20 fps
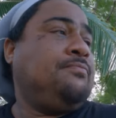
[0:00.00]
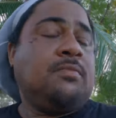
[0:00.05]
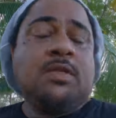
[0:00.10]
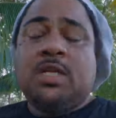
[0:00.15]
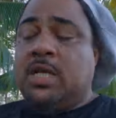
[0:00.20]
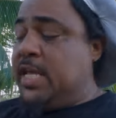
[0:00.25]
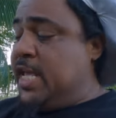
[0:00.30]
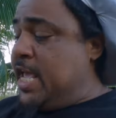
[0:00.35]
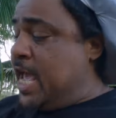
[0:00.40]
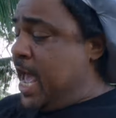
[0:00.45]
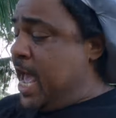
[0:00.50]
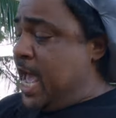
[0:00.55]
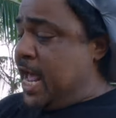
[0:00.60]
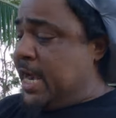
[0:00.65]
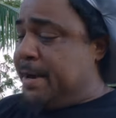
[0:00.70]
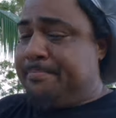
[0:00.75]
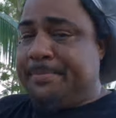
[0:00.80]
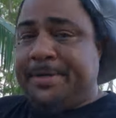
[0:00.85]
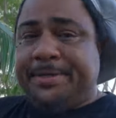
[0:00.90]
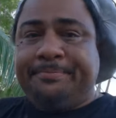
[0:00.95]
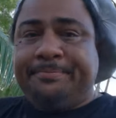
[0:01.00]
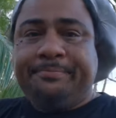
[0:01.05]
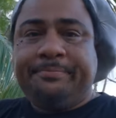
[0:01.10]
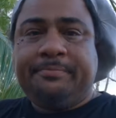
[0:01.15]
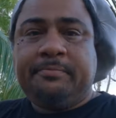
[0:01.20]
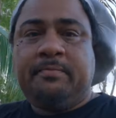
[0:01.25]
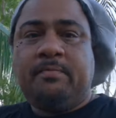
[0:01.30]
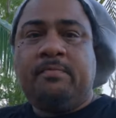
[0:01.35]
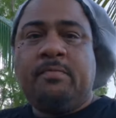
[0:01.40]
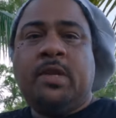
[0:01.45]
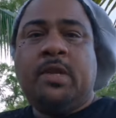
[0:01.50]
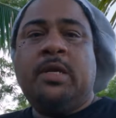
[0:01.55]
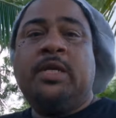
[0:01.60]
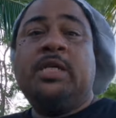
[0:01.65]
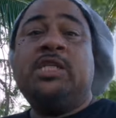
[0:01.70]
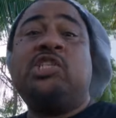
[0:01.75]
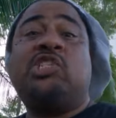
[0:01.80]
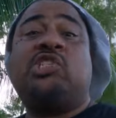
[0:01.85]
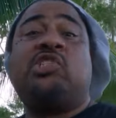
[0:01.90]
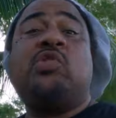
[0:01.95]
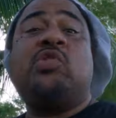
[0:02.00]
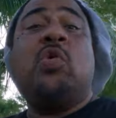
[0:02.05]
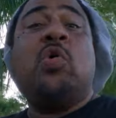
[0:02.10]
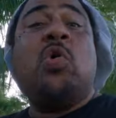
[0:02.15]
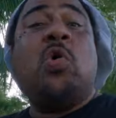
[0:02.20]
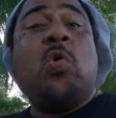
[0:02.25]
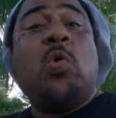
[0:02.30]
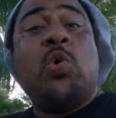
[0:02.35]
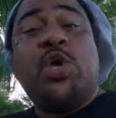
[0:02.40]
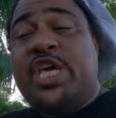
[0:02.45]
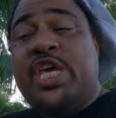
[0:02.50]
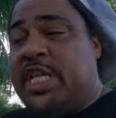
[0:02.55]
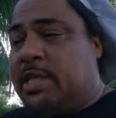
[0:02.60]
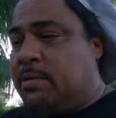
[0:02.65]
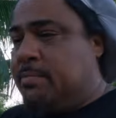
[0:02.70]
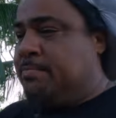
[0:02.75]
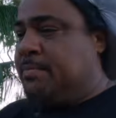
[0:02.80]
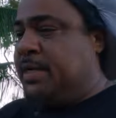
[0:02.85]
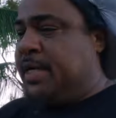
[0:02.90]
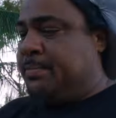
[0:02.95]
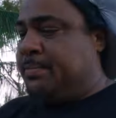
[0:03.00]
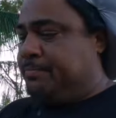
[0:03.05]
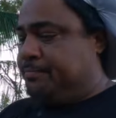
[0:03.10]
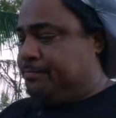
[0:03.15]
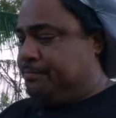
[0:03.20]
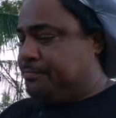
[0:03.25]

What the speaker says: Yeah, man. Sweet, man.